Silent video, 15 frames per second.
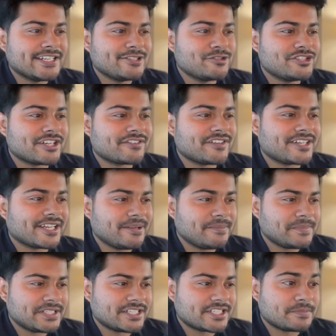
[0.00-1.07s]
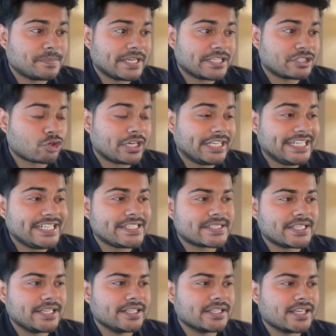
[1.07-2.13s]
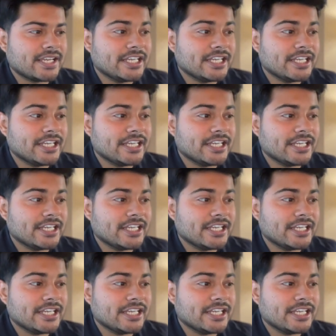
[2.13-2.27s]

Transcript: to generate images based on each scene,